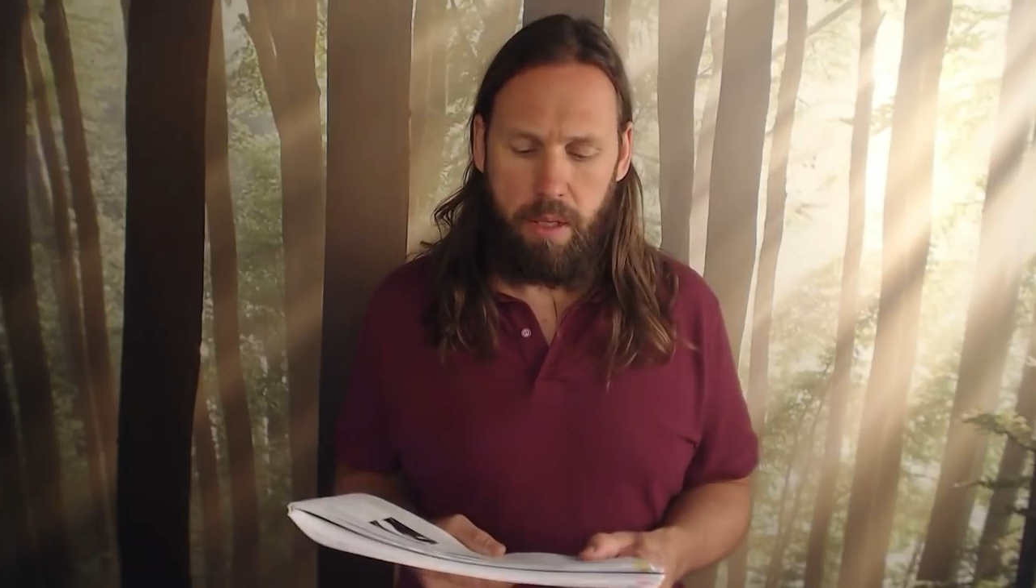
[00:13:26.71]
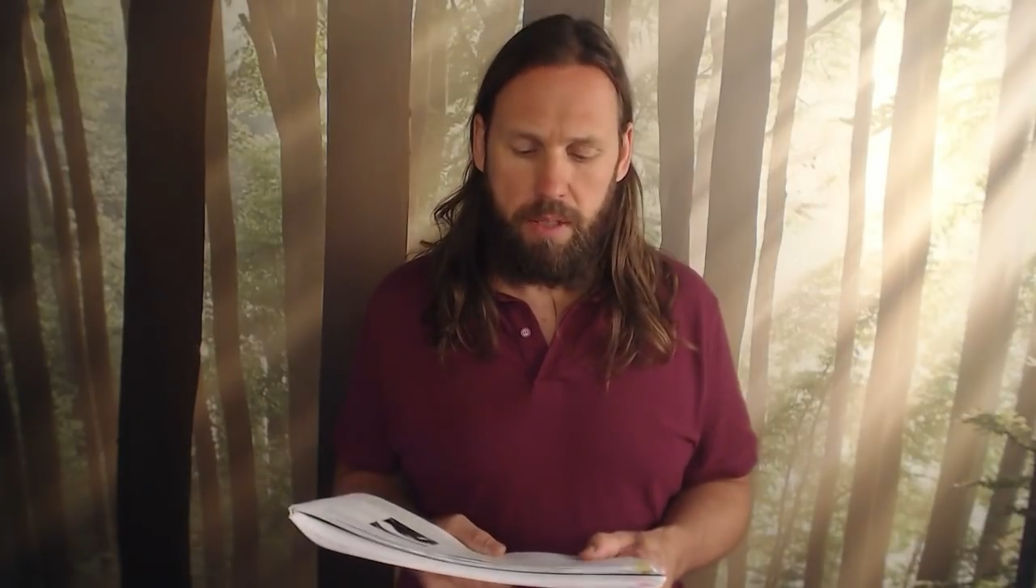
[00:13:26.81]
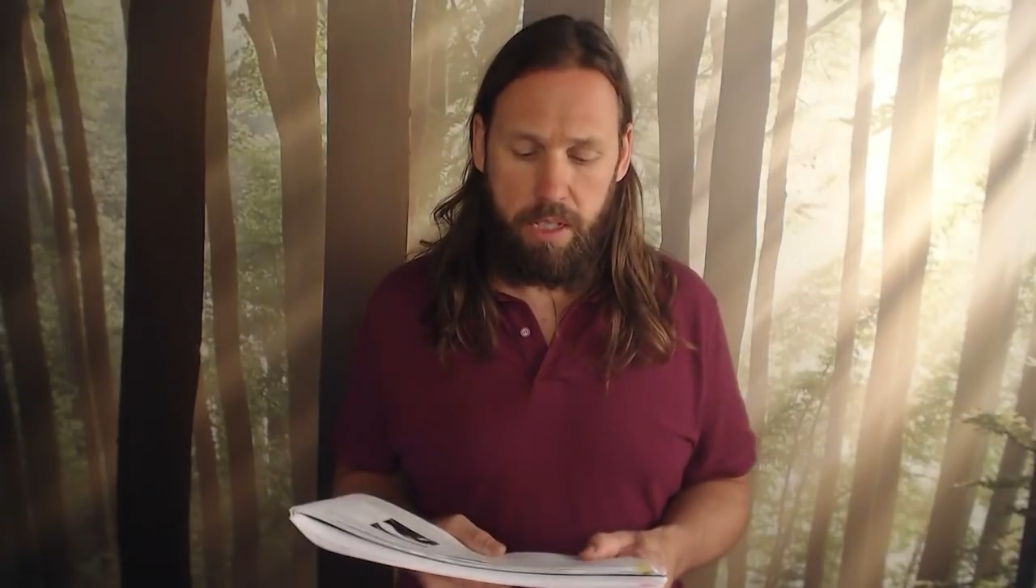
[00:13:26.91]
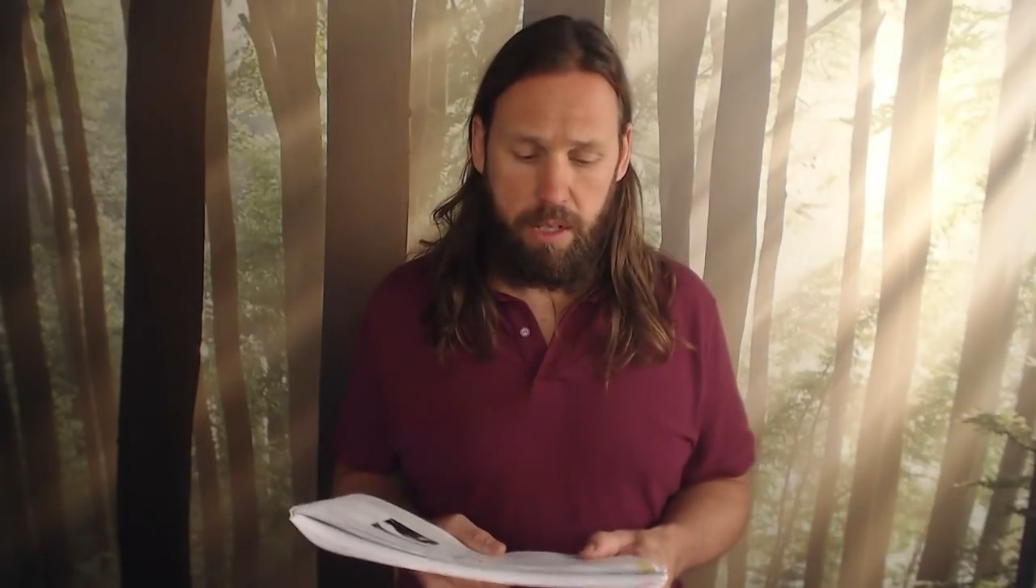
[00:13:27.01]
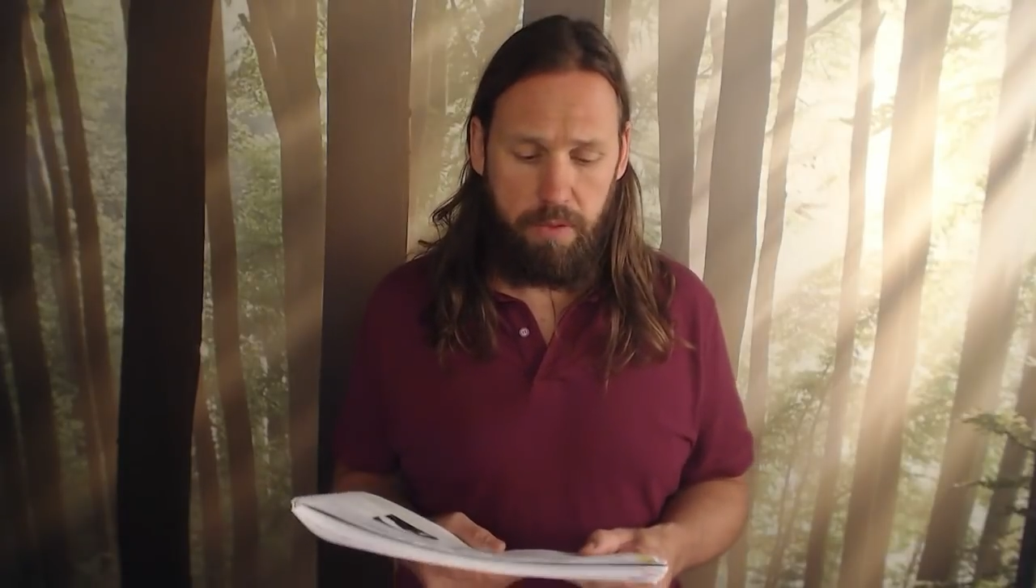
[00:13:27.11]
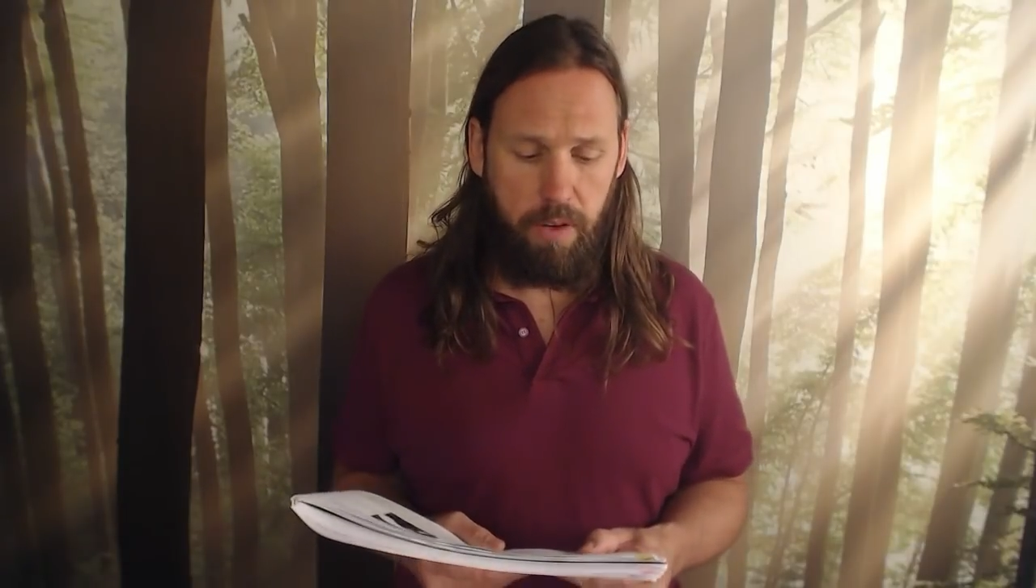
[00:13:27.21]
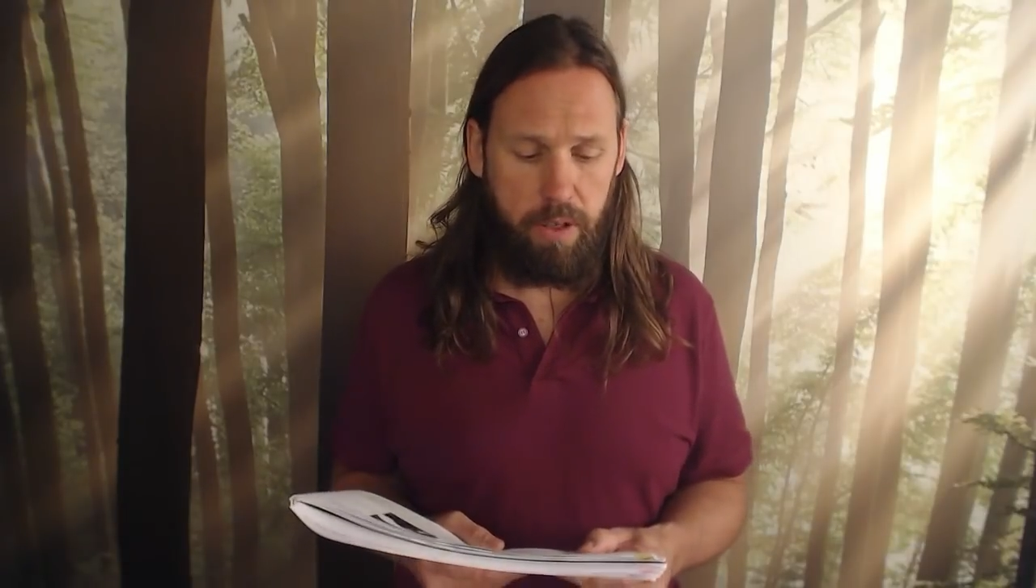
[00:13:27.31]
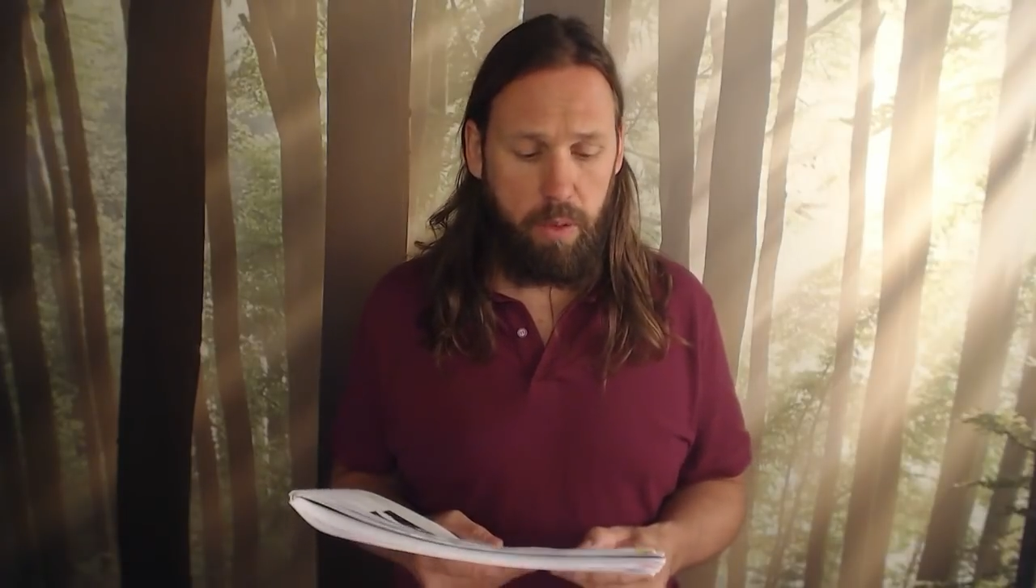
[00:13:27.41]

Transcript: Tesla found a